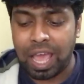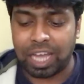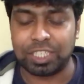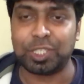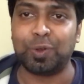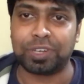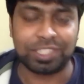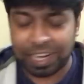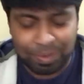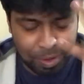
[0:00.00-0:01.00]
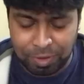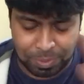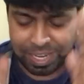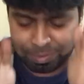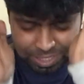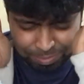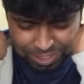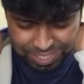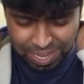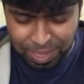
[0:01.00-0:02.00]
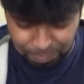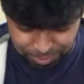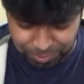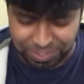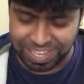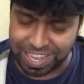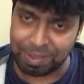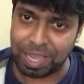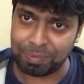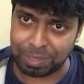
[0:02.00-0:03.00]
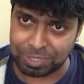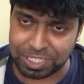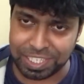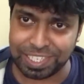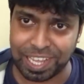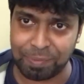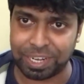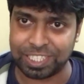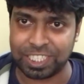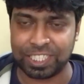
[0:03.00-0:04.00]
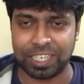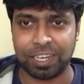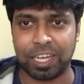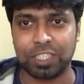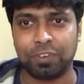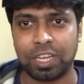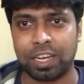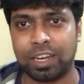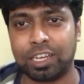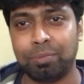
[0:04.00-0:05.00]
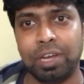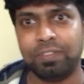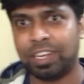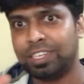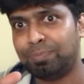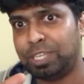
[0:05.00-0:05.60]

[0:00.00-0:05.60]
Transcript: Ajinesh Lognasar, everybody. I'm, I'm just hyper, okay? I, I'm, I'm seriously hyper. I just did a dance for Rara Rakama. I've done it.